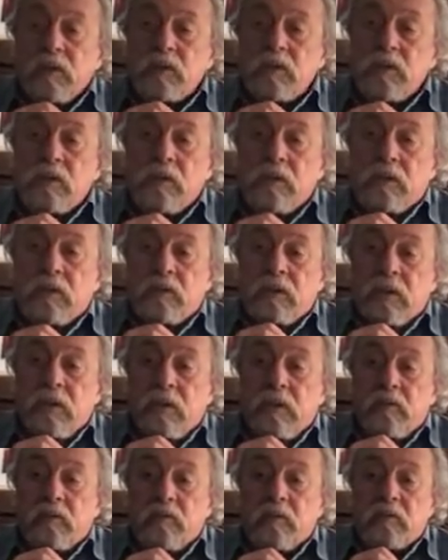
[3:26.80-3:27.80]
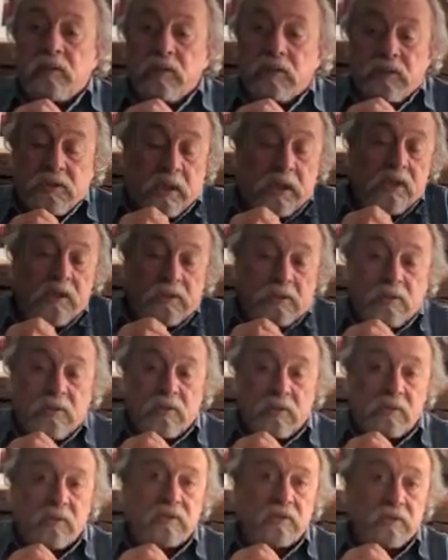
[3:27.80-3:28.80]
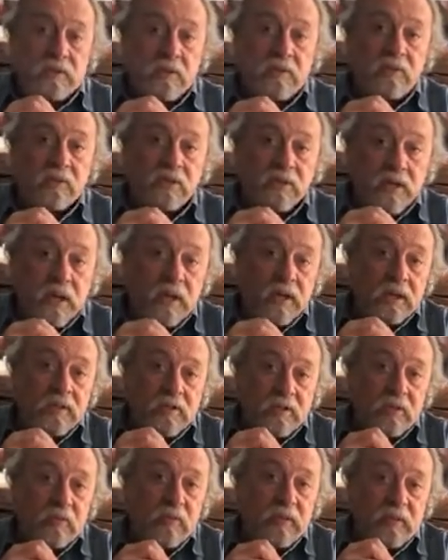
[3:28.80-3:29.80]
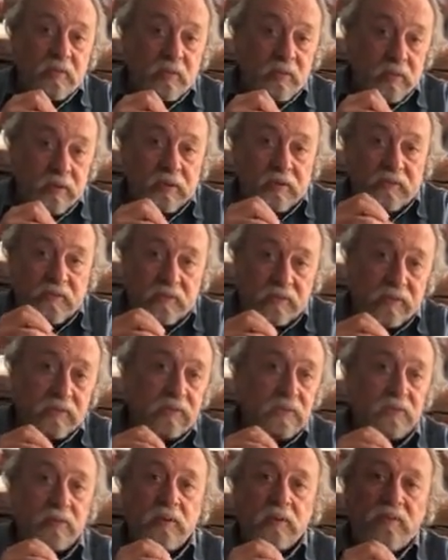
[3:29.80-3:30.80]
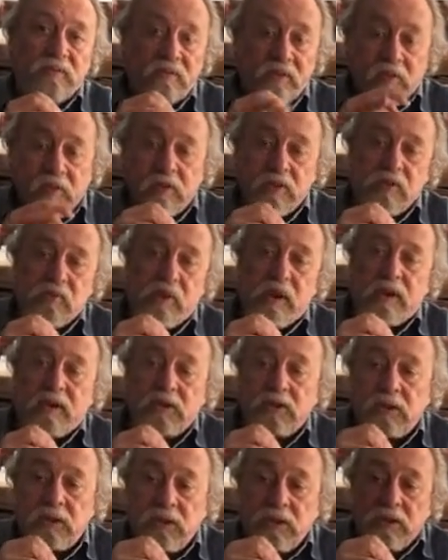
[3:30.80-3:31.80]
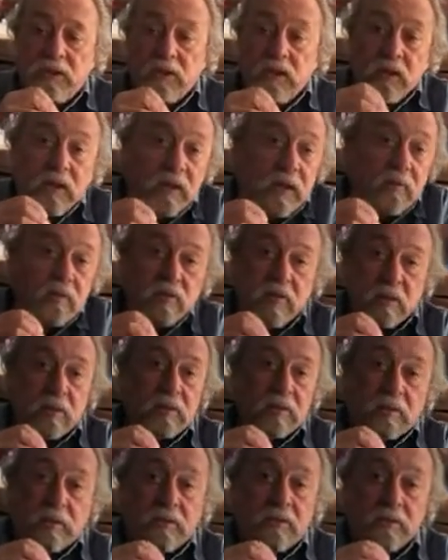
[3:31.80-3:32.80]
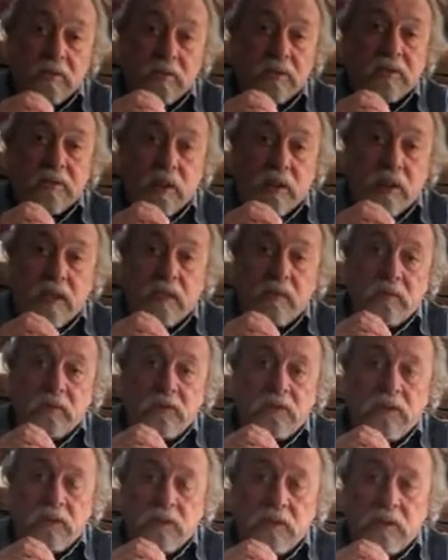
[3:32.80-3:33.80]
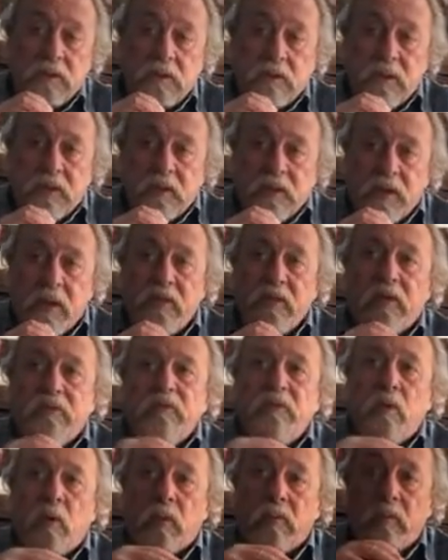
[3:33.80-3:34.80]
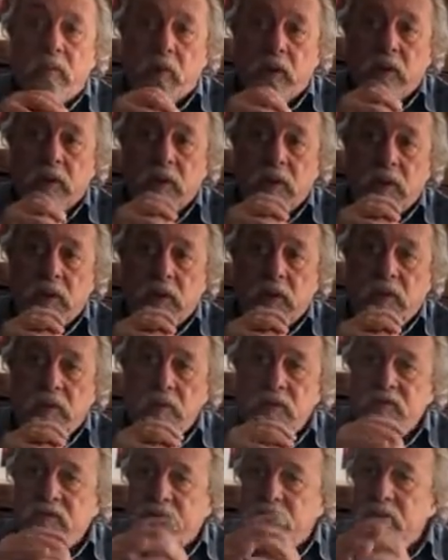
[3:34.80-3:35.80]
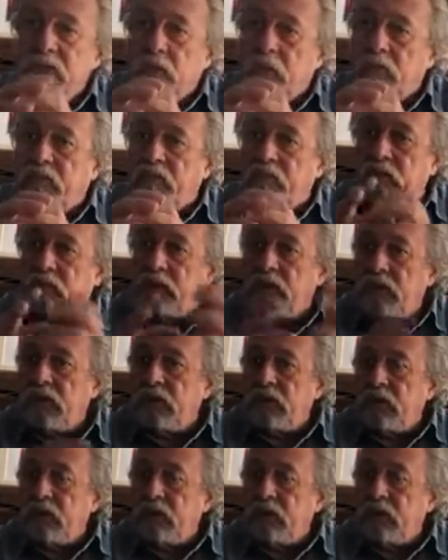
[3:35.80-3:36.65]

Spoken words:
So that they retained to this day speak beautiful, fluent Spanish. And I was able to learn the language. And I think even more importantly, and it was very helpful